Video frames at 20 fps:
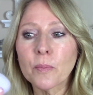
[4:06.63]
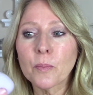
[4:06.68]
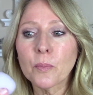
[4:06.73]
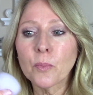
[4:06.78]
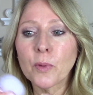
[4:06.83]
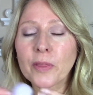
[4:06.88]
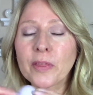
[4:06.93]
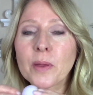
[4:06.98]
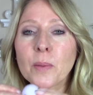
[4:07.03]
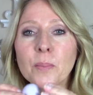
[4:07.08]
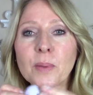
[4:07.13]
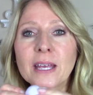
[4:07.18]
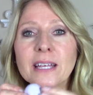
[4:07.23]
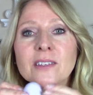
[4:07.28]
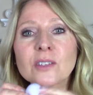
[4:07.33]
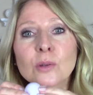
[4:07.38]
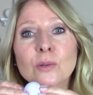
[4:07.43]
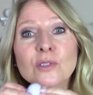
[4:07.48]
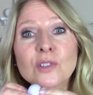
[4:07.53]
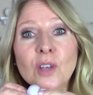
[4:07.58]
with it being
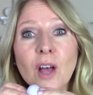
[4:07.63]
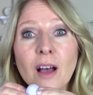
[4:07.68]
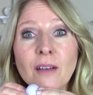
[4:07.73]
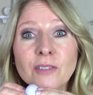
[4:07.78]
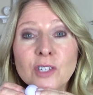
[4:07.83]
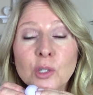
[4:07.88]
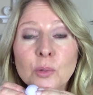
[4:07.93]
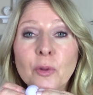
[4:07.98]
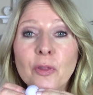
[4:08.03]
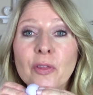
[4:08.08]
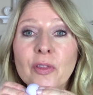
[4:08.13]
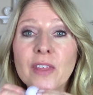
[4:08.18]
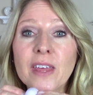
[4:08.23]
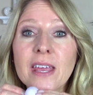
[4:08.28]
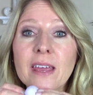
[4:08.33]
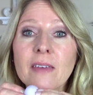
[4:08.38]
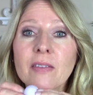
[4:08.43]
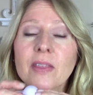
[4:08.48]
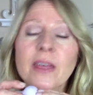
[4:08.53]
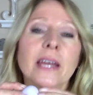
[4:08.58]
so soft, you would
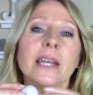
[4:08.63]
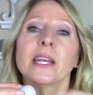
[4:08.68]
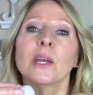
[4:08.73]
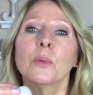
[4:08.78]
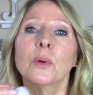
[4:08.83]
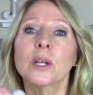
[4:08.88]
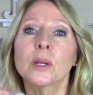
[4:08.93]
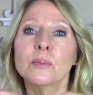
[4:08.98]
think that it would